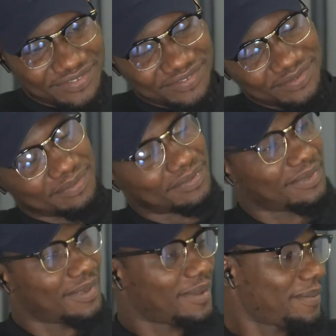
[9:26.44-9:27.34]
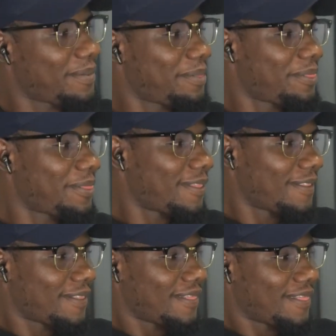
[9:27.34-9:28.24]
will not work perfectly
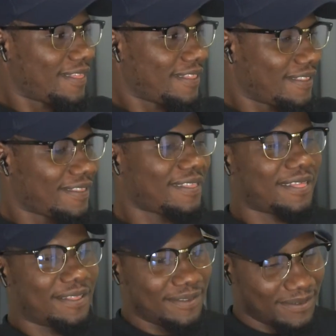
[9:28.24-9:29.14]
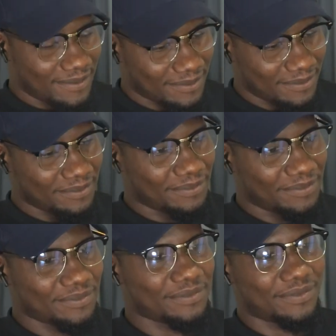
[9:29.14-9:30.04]
without an internet and a virtual
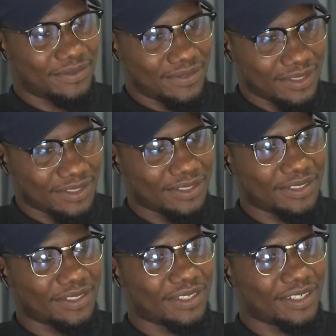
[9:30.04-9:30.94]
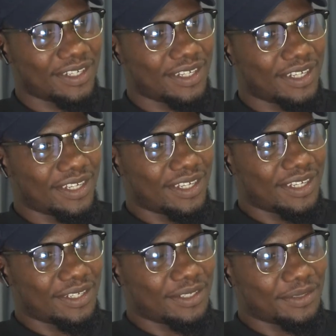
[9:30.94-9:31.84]
headset and
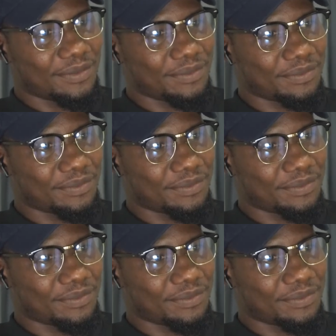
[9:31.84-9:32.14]
probably a